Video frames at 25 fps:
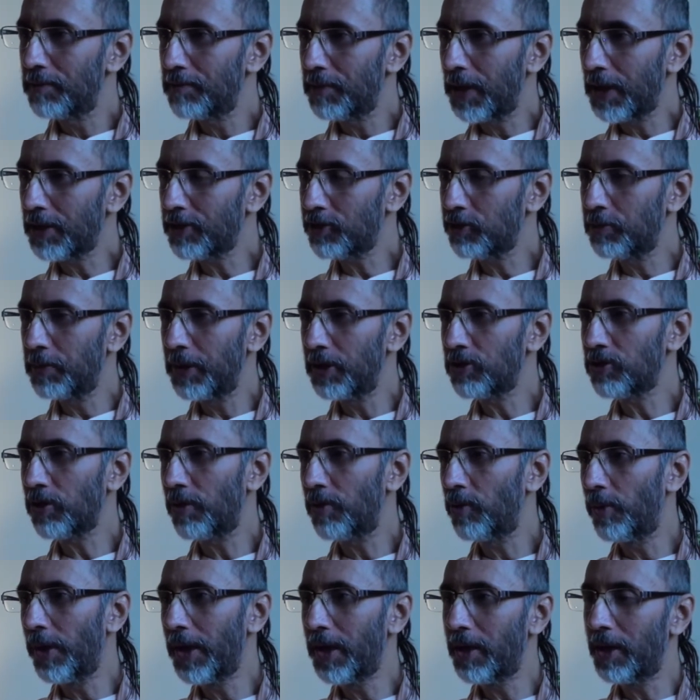experience
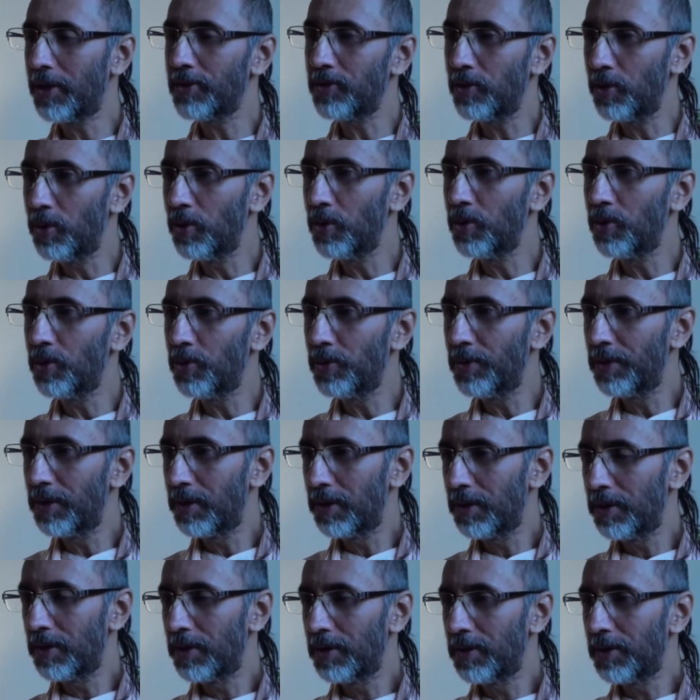of well and woe,
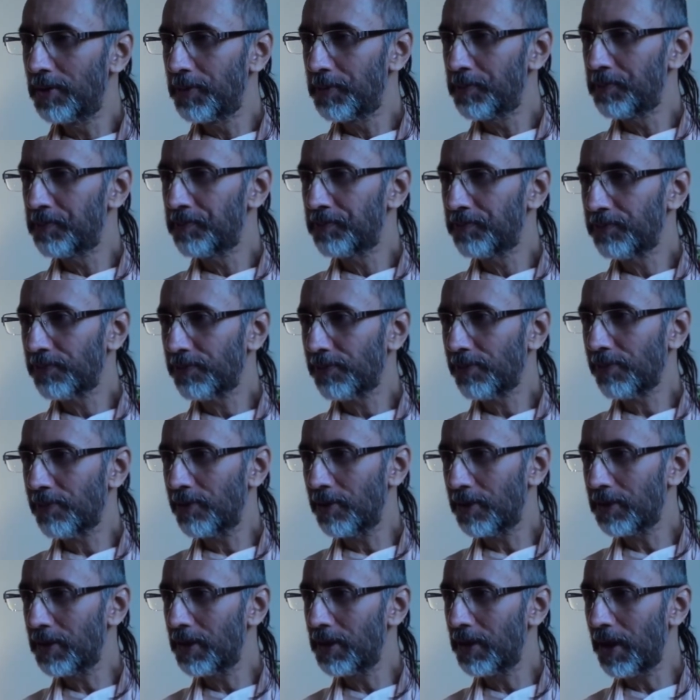
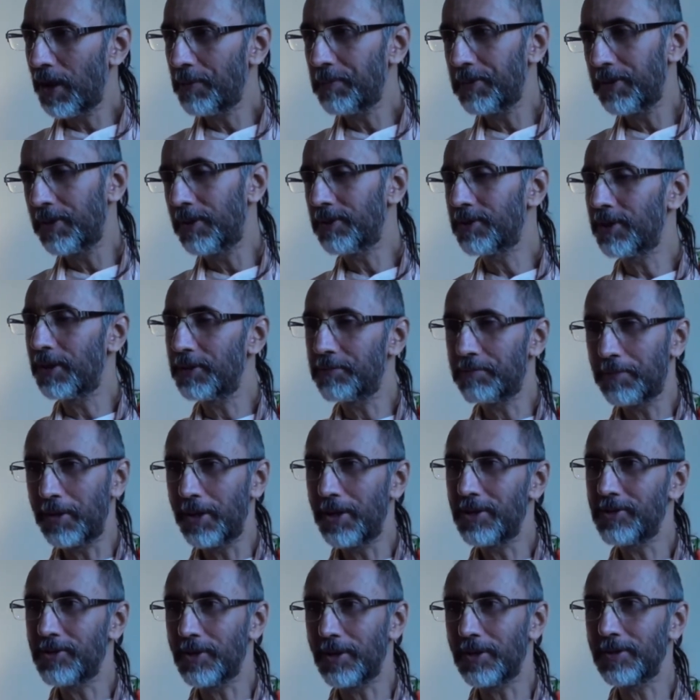happiness and
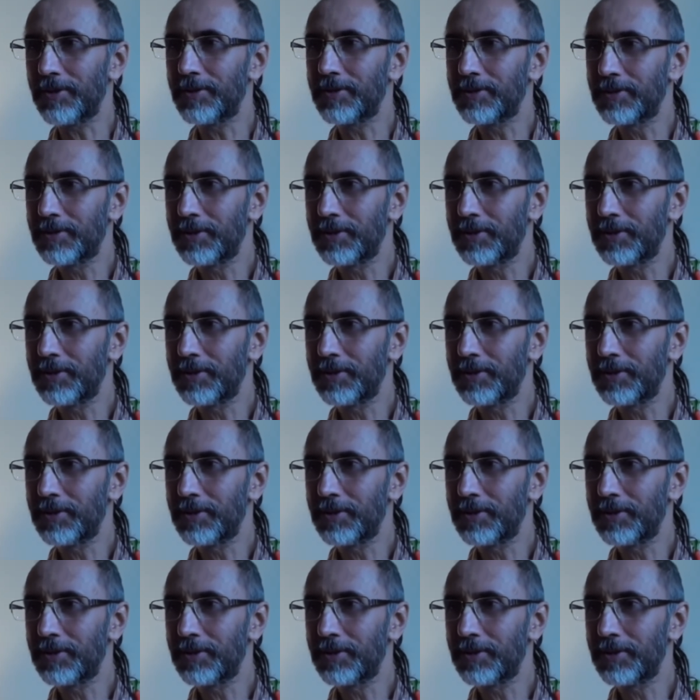pleasure.